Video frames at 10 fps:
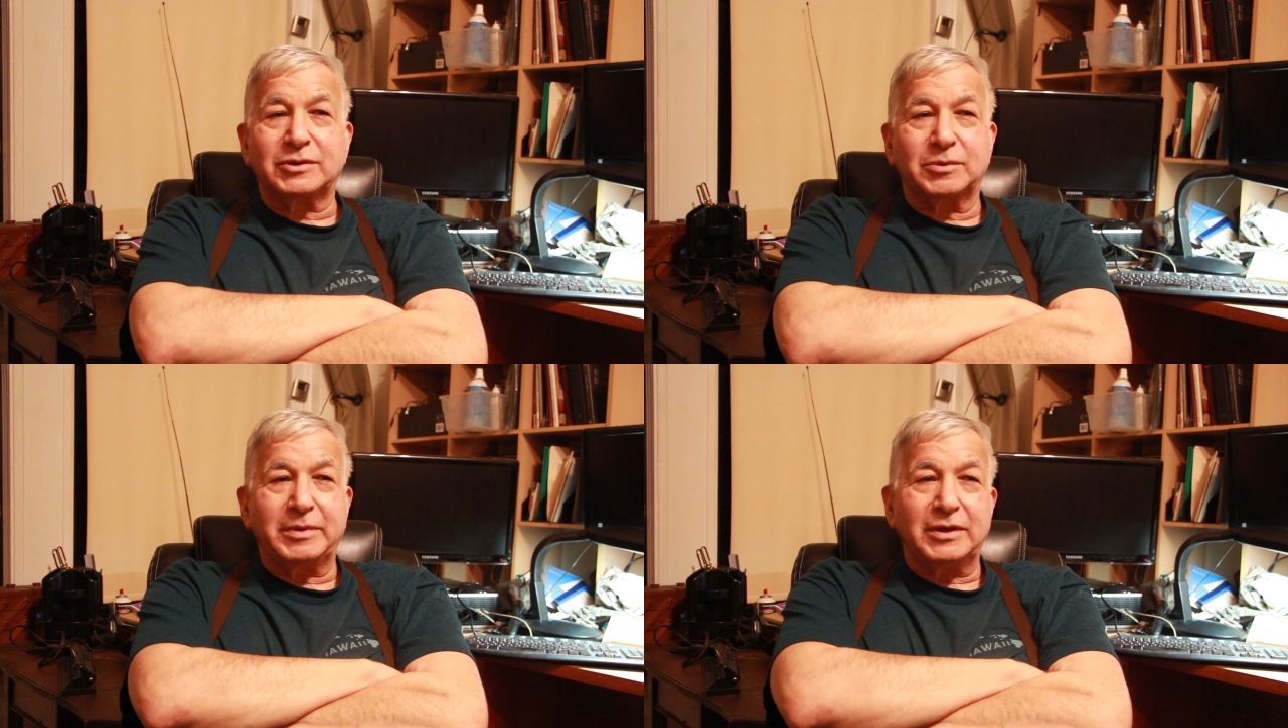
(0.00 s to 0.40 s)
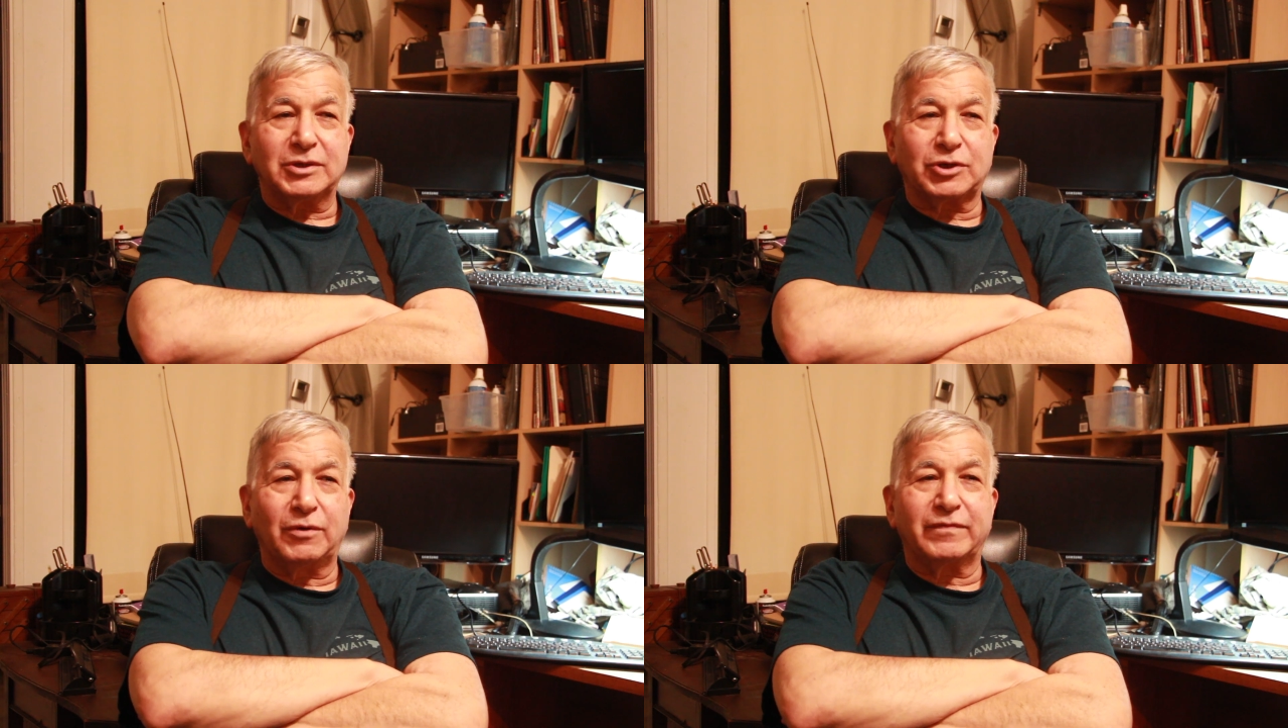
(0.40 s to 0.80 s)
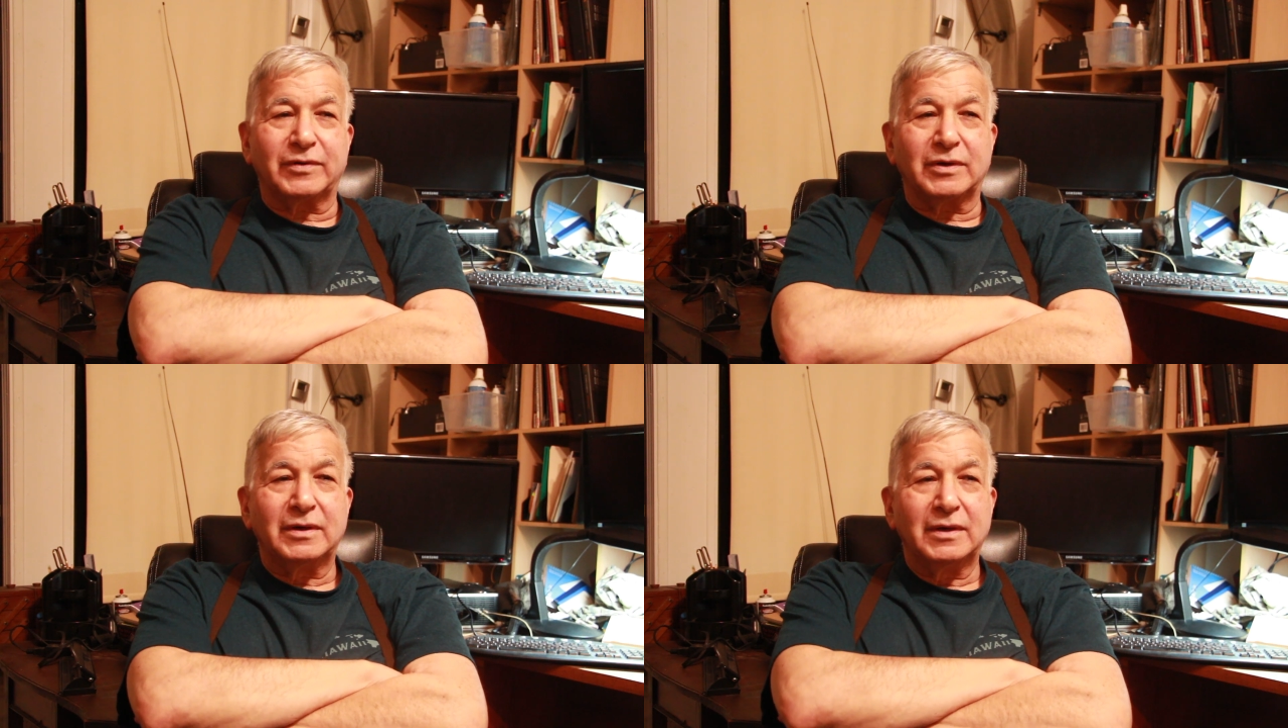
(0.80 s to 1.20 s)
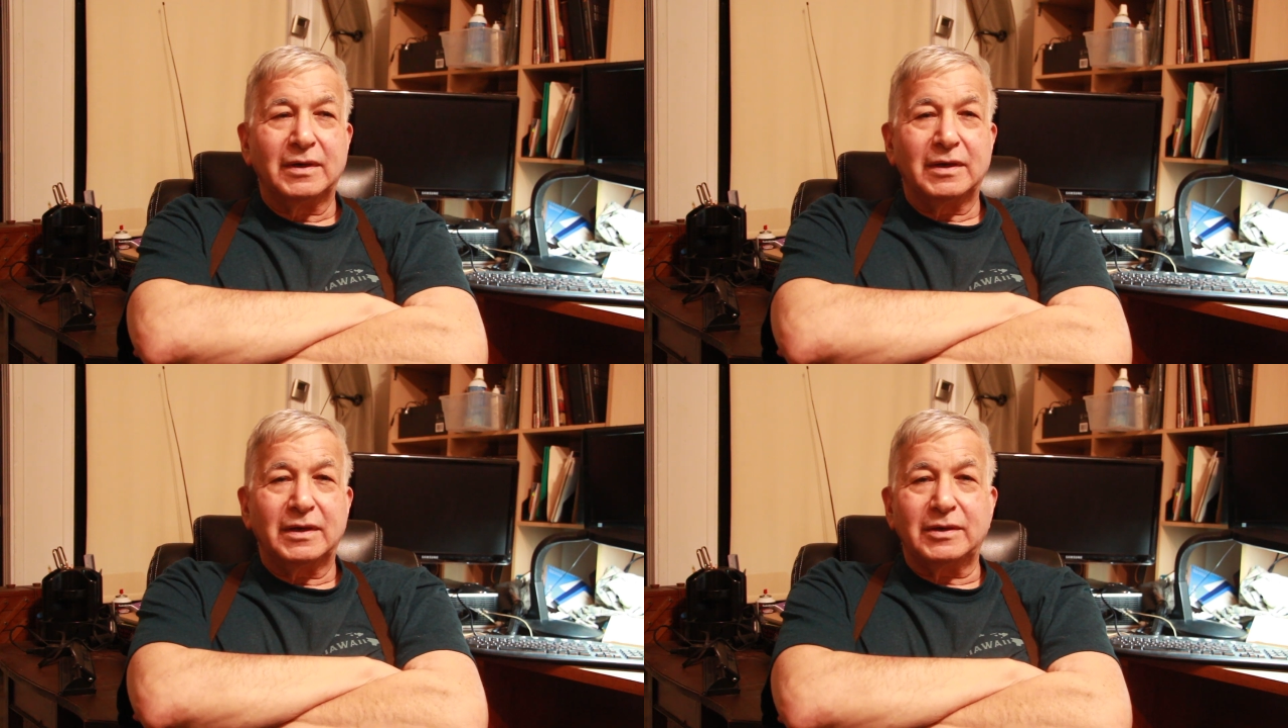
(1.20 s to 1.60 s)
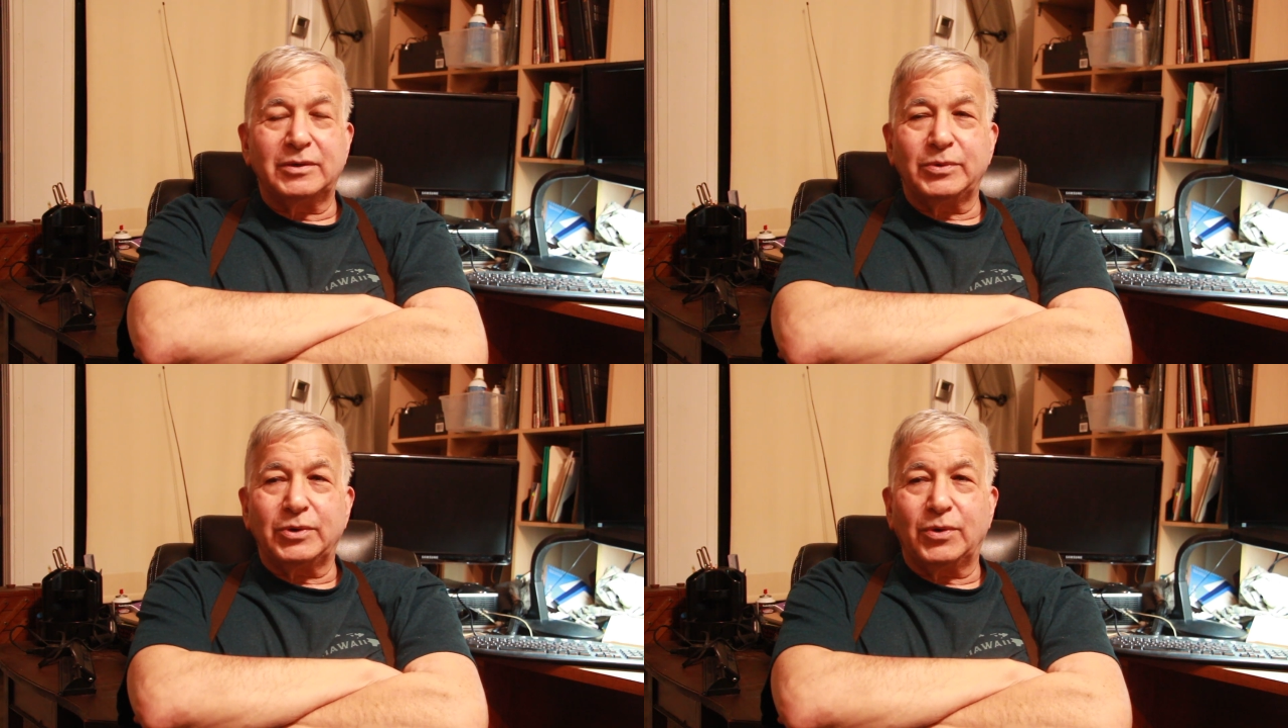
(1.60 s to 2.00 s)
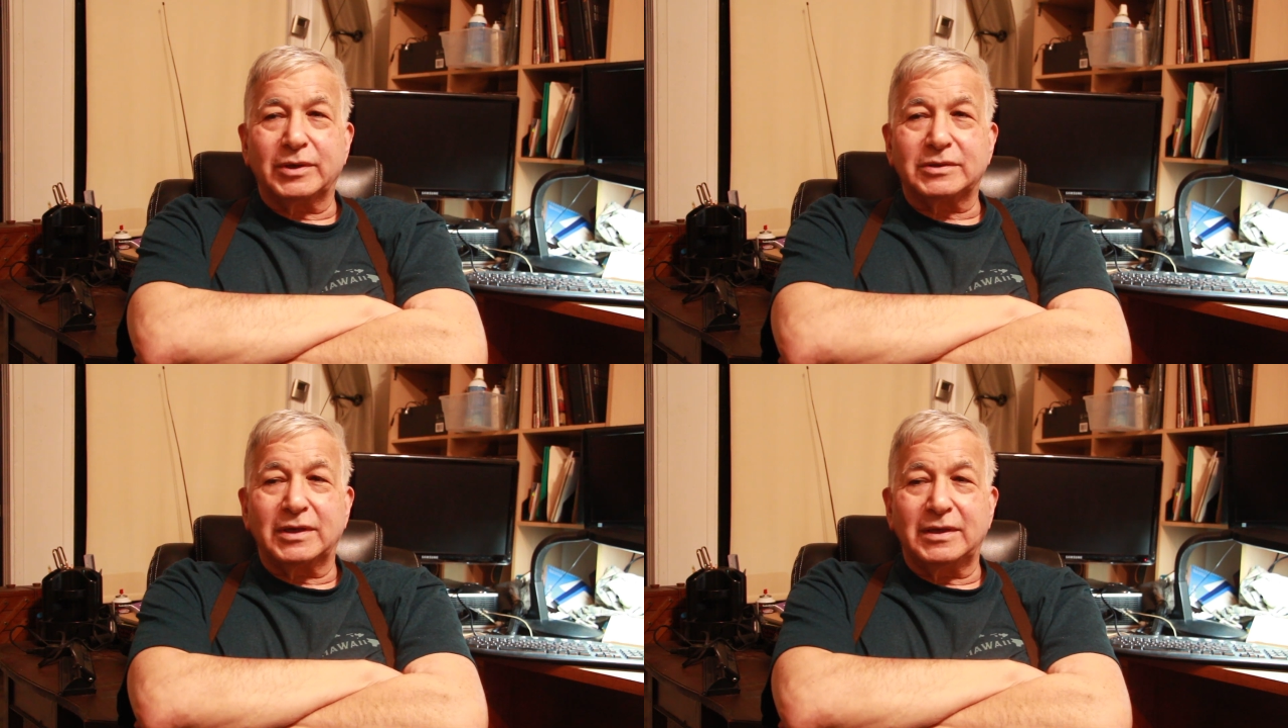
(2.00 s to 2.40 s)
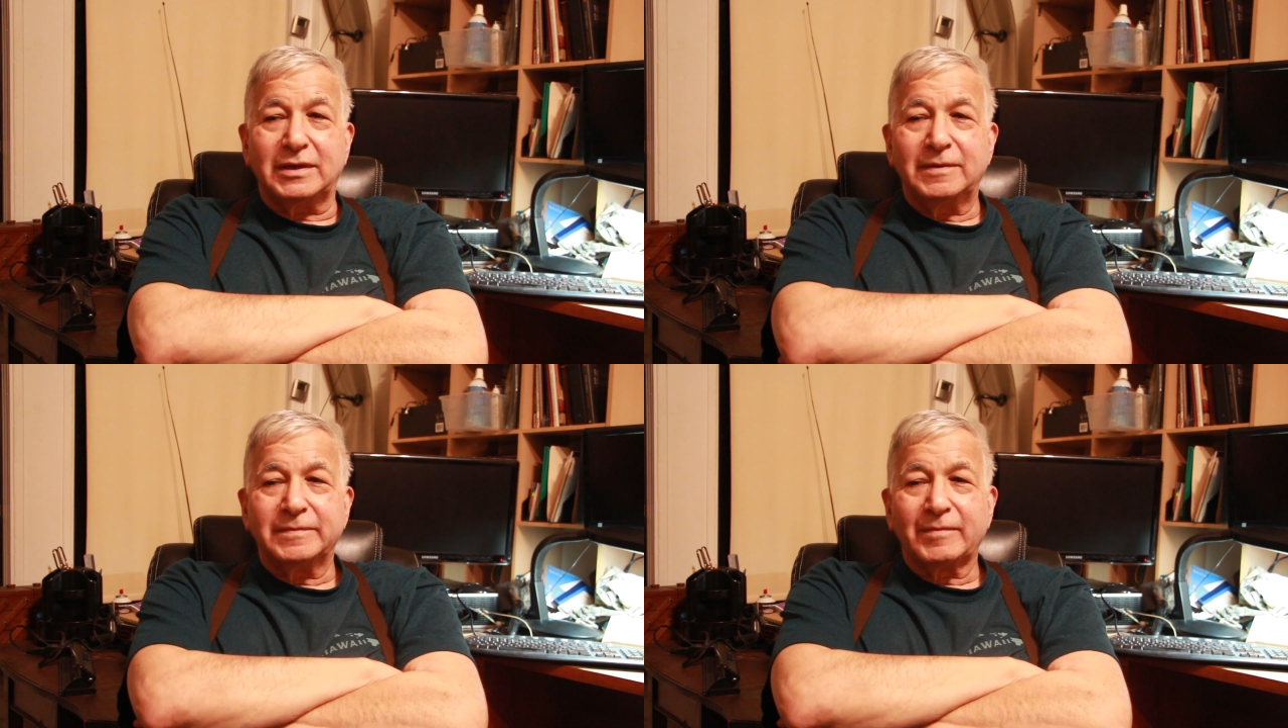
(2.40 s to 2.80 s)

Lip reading: to be a chauffeur in New York City.